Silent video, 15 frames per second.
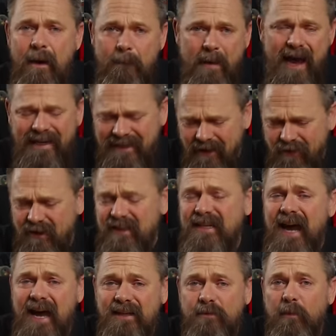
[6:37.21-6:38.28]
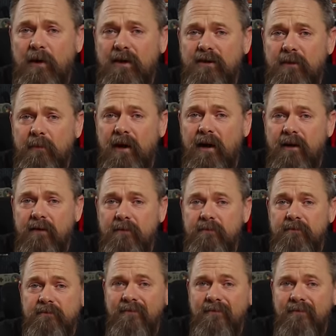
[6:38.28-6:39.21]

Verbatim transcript: back down to the taskbar at the bottom.